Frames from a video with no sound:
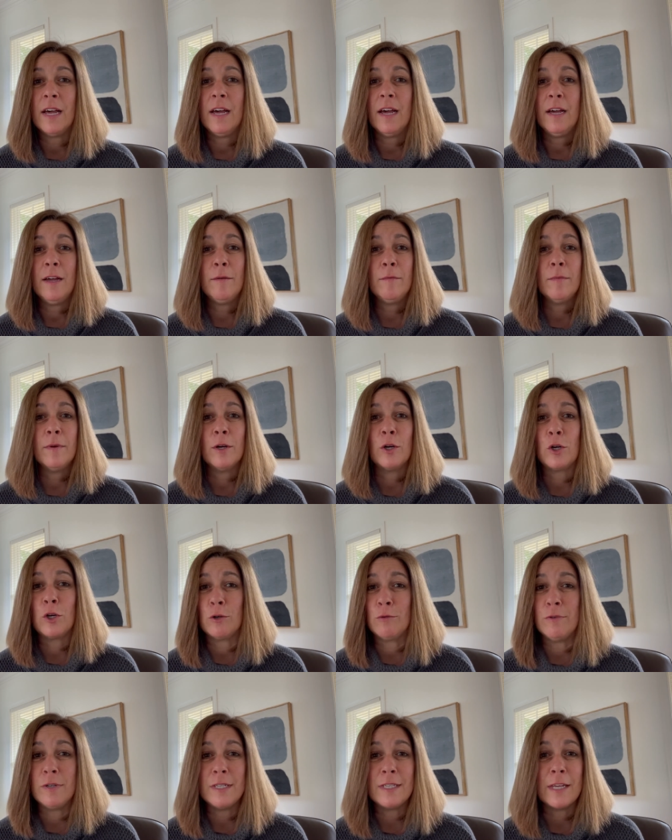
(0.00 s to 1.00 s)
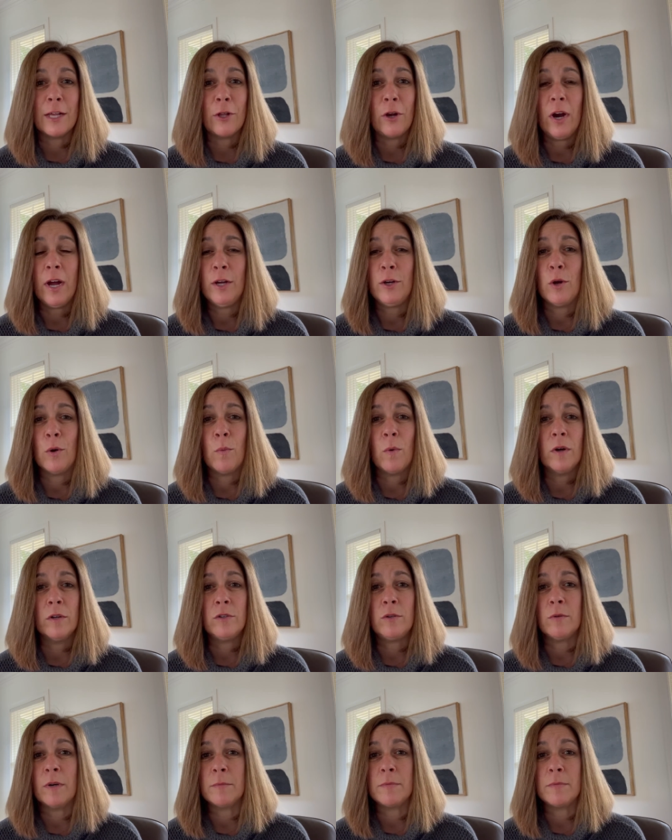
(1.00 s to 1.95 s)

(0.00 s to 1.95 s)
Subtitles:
I'm a good reseller. I don't want to